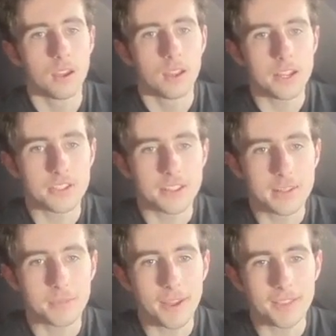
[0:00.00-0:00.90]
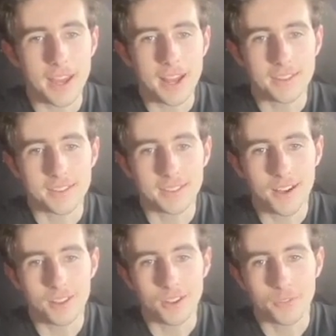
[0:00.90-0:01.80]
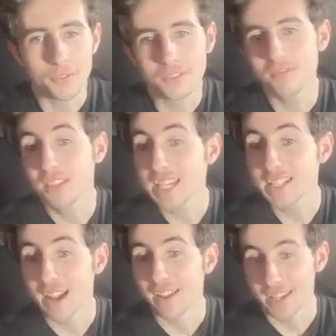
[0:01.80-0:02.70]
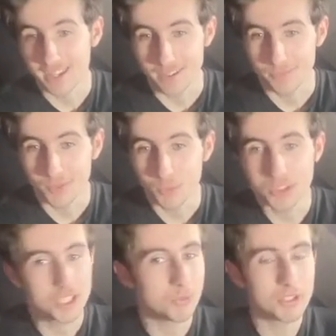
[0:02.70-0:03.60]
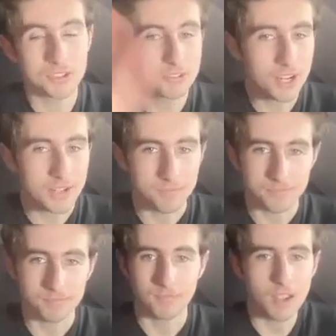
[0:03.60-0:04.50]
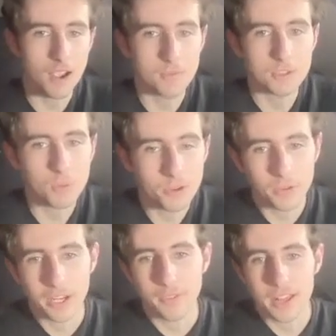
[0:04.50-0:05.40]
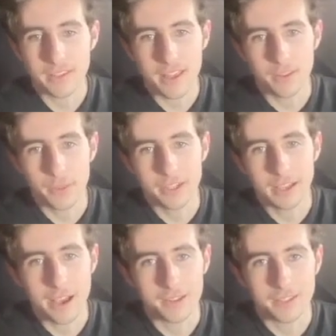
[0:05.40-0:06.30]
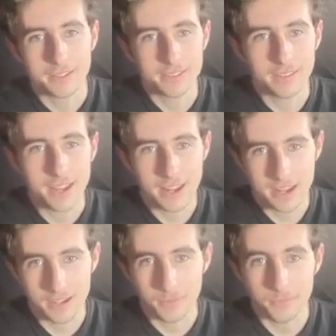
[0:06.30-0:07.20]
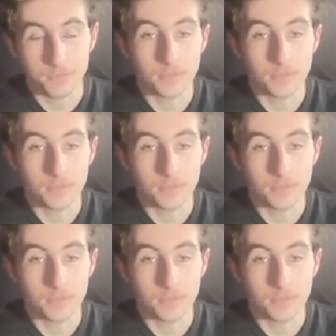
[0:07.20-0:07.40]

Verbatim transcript: It just seems like there's a lot of detail here, which which is great. I'm just wondering if there's anything else here.